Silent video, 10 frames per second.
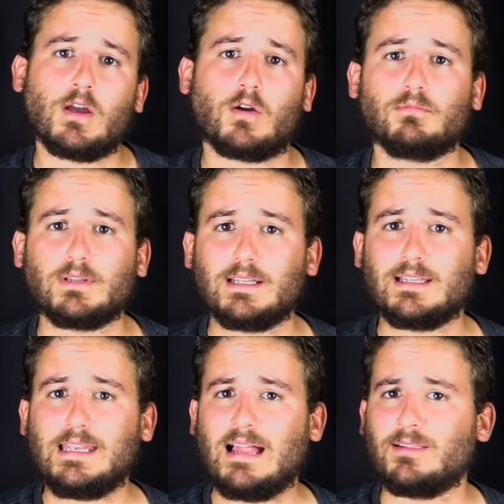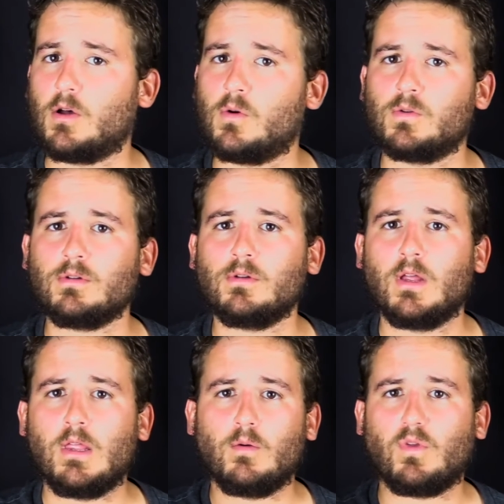completely alone
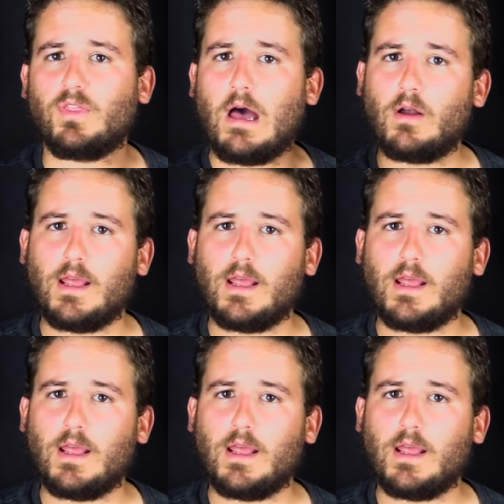without